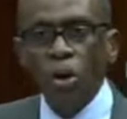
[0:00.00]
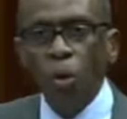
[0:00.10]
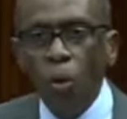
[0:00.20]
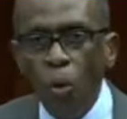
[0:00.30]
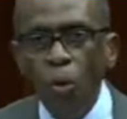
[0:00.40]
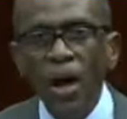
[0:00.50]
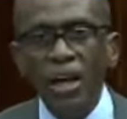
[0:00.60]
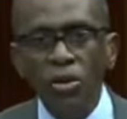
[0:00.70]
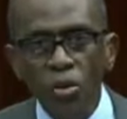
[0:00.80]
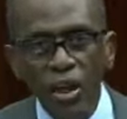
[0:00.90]
who
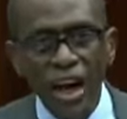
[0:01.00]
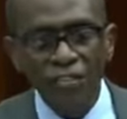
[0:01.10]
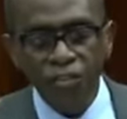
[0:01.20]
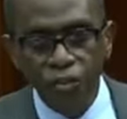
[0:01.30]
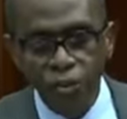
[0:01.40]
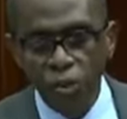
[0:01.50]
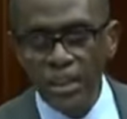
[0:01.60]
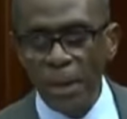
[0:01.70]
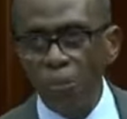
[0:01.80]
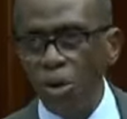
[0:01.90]
do not have
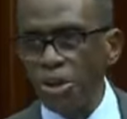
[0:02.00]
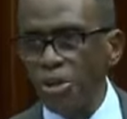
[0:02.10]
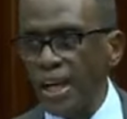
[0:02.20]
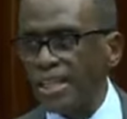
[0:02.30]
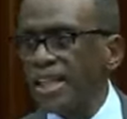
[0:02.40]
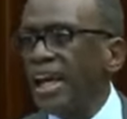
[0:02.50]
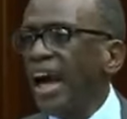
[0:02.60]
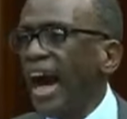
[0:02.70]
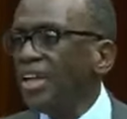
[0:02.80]
full-time contracts, and